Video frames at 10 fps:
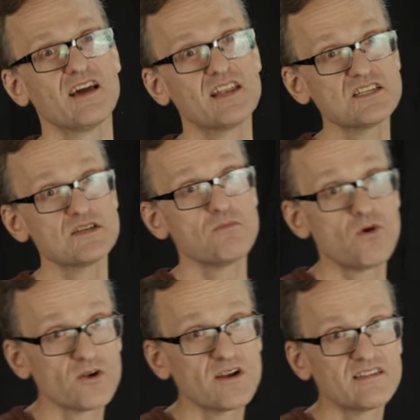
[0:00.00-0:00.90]
It is a
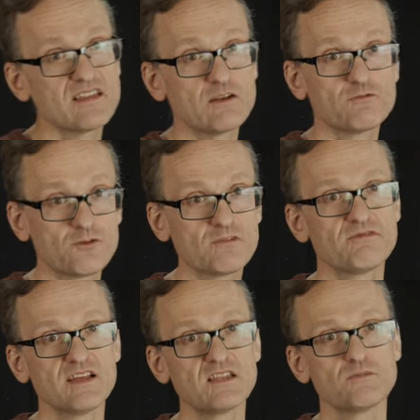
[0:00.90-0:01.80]
model that
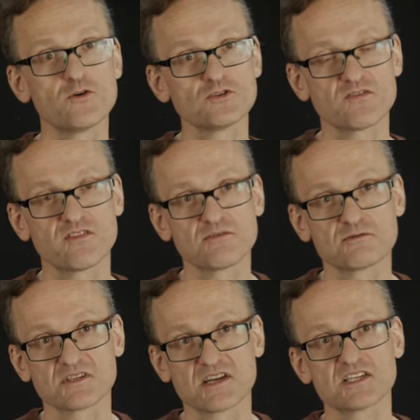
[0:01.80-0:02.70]
fulfilled most of
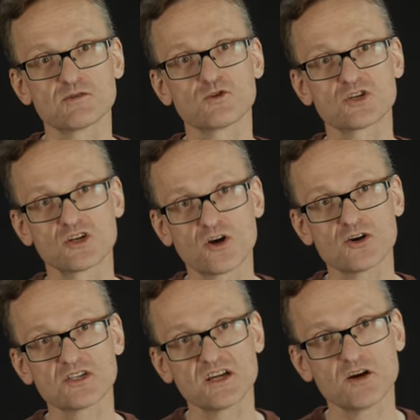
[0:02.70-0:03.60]
those things. It was
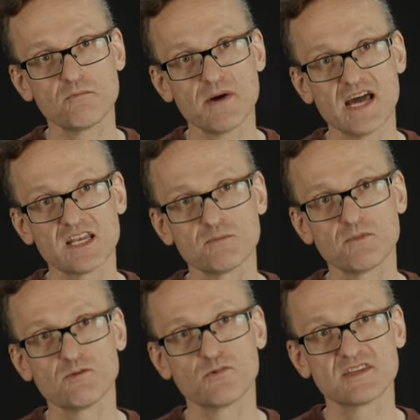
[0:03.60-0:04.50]
largely
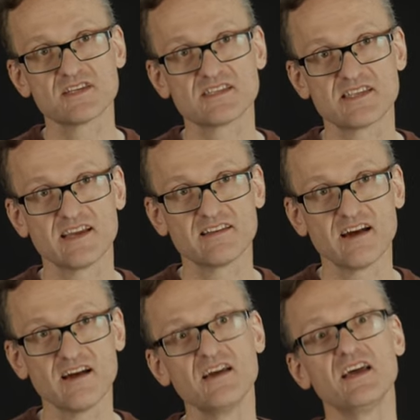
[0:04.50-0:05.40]
compatible with this
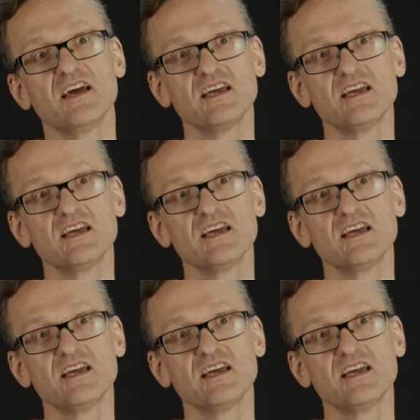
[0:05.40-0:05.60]
data.